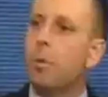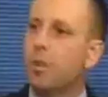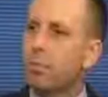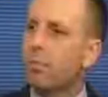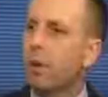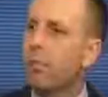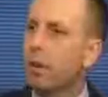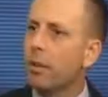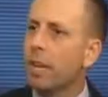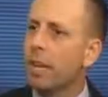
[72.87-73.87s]
You mentioned before
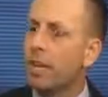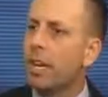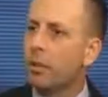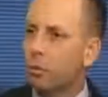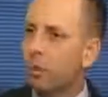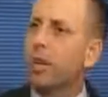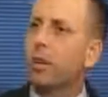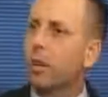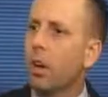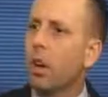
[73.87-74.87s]
about it getting triggered